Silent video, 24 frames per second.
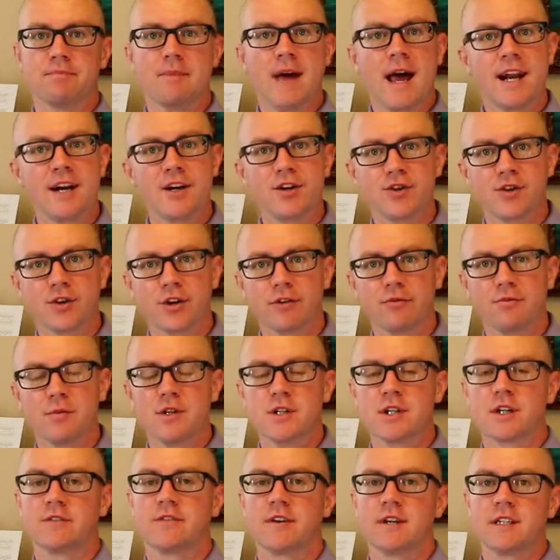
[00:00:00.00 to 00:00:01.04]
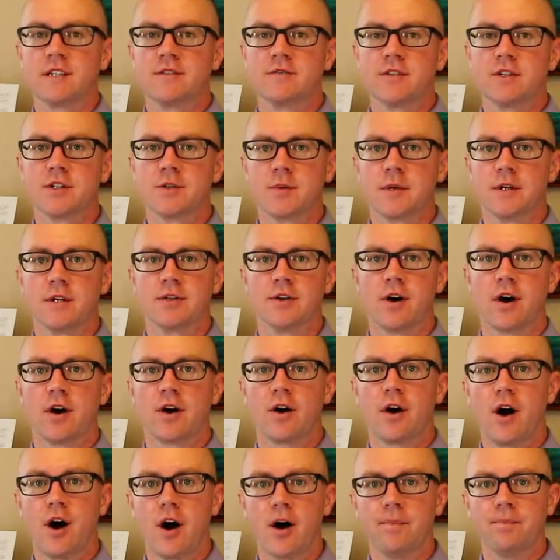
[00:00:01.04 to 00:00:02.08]
manager of
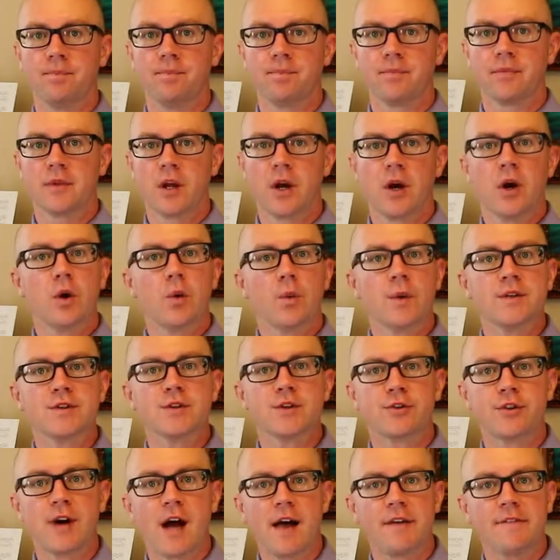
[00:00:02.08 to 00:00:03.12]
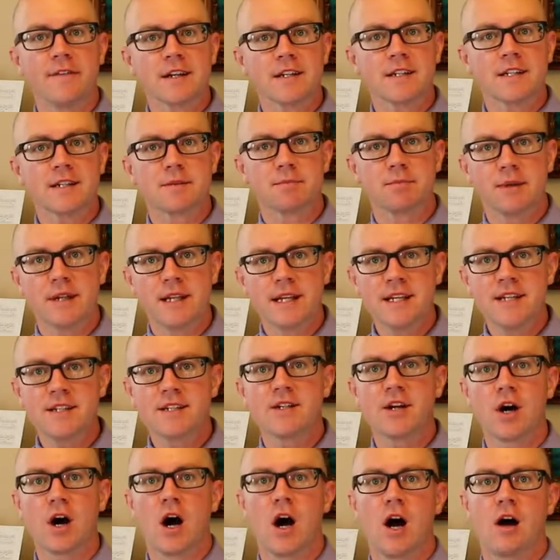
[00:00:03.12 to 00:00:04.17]
MusicFestivalSuite.com. Windsor Graphics is pleased
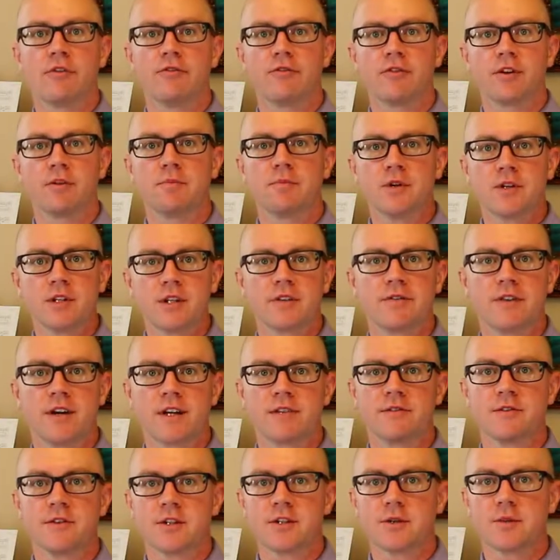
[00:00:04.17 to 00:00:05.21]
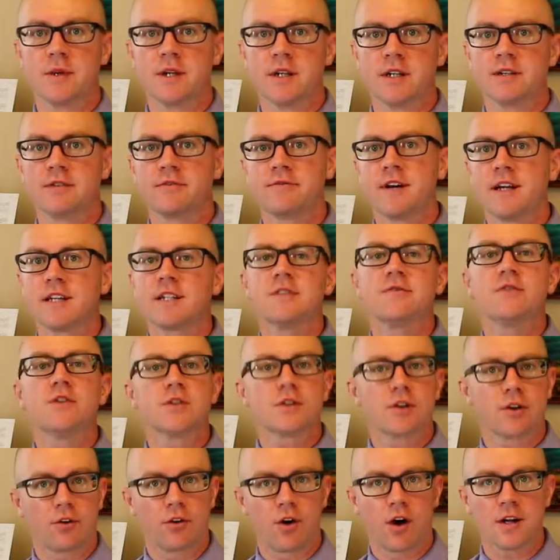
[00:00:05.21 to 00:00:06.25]
to offer Music Festival Suite to
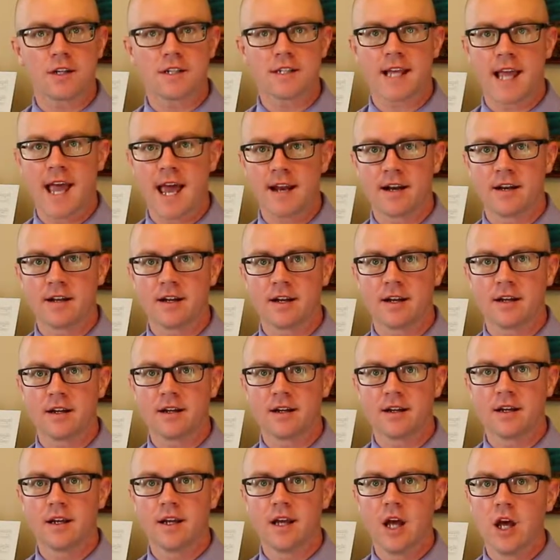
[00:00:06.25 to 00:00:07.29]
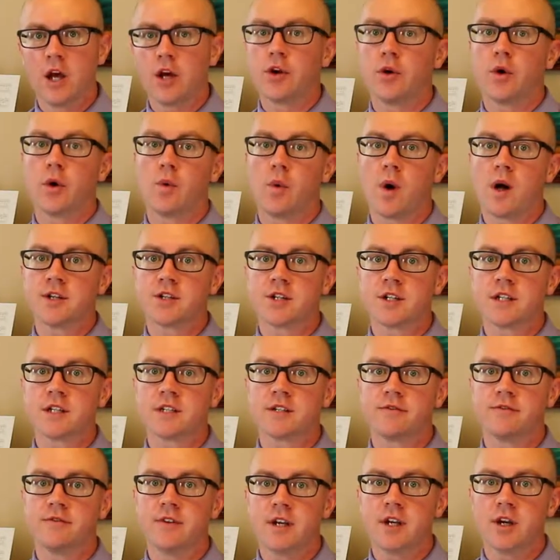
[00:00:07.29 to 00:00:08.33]
festivals across Canada. You are watching
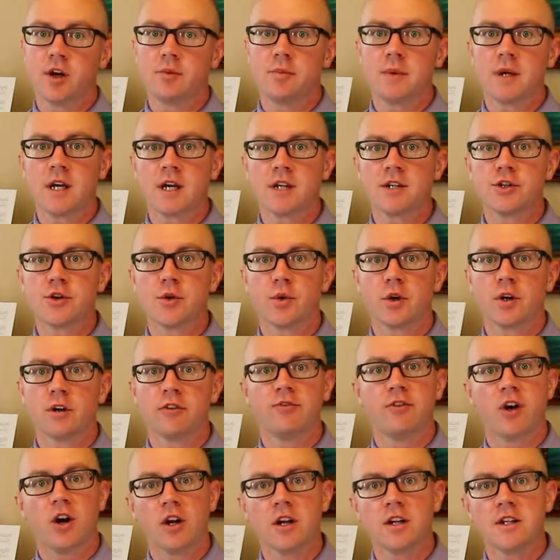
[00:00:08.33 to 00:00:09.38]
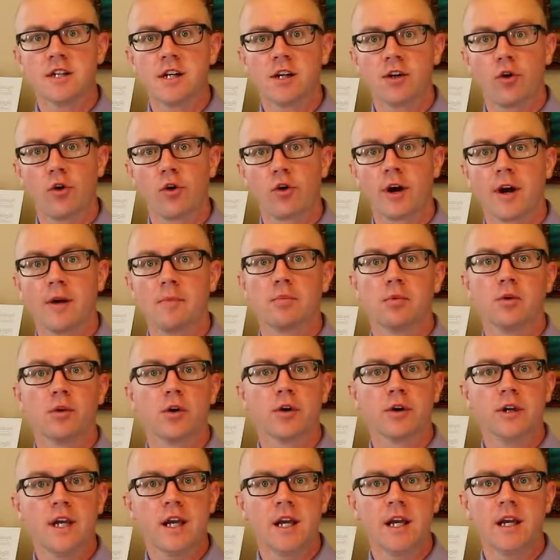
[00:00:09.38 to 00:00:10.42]
this video because you are a volunteer or
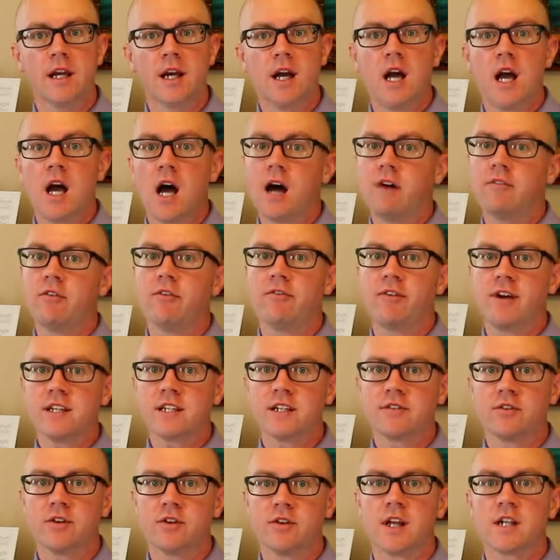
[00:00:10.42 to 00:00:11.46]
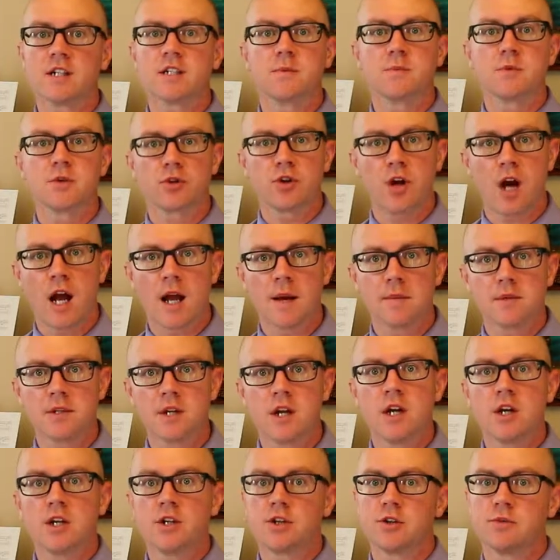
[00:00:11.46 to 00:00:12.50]
employee of a festival that
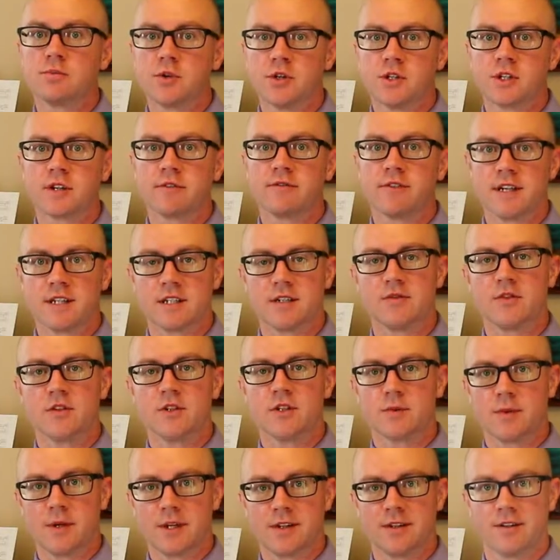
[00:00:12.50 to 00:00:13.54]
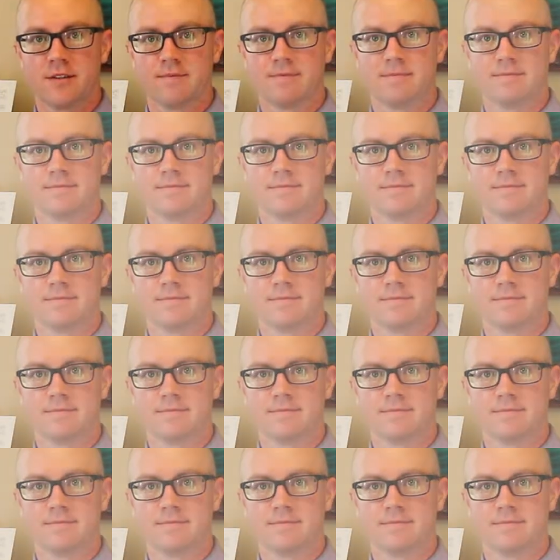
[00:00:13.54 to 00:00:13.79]
subscribes to Music Festival Suite.